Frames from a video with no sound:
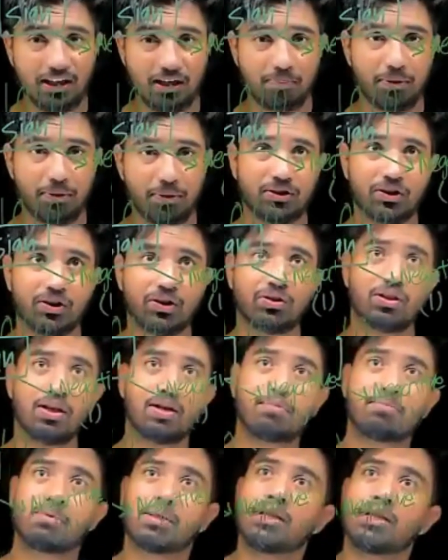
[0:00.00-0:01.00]
a positive
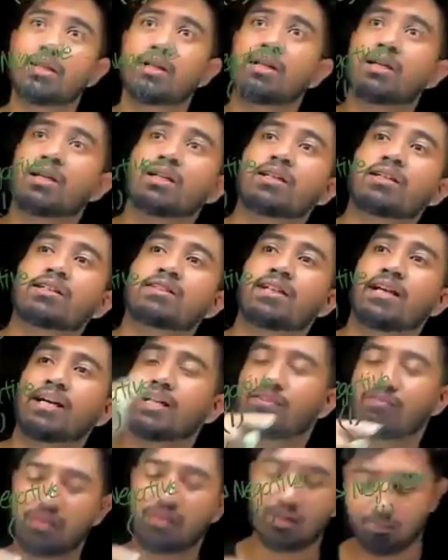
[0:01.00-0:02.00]
number, the sign will